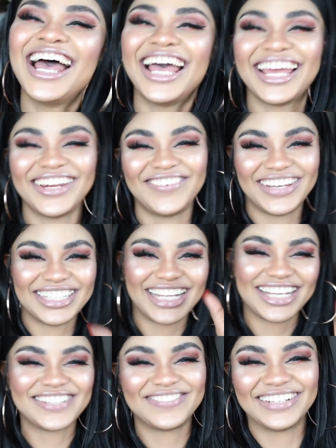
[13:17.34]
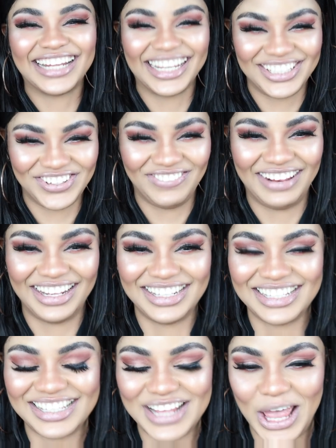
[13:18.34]
anyway, that's for
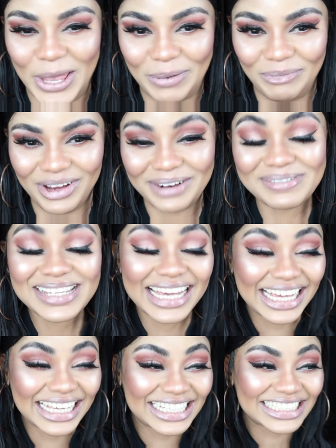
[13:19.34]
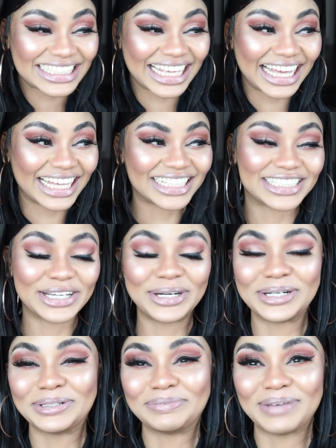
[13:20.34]
Nigerians. Uh, what I'm saying is that
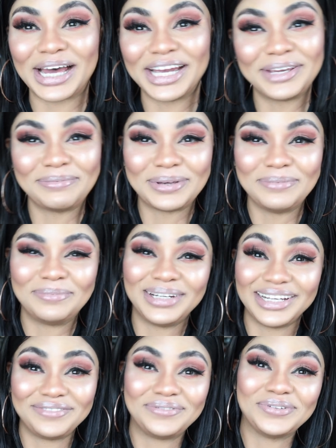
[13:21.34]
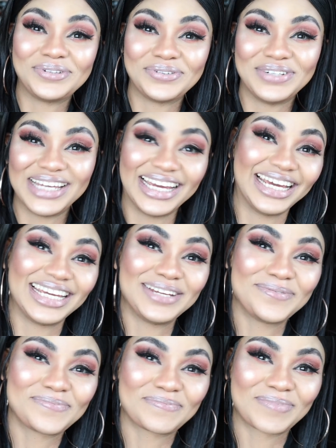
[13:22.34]
um, I am being playful
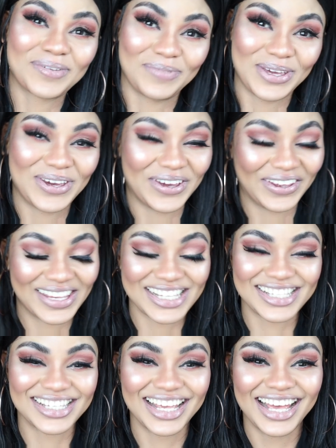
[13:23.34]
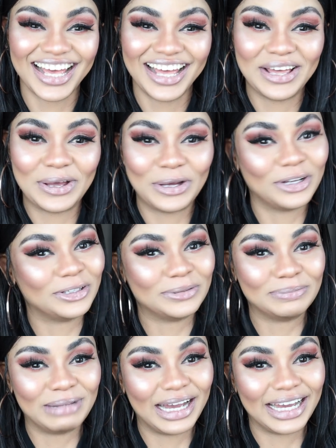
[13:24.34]
today because
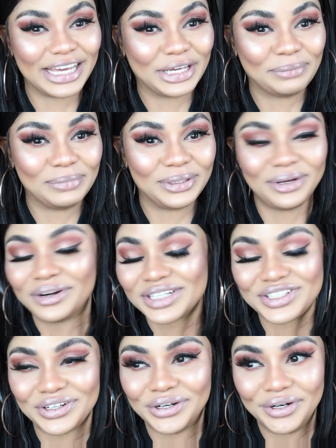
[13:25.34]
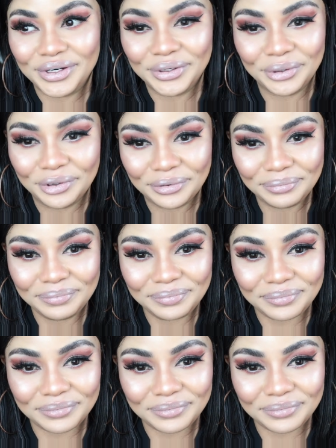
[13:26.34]
um, I am locked at home.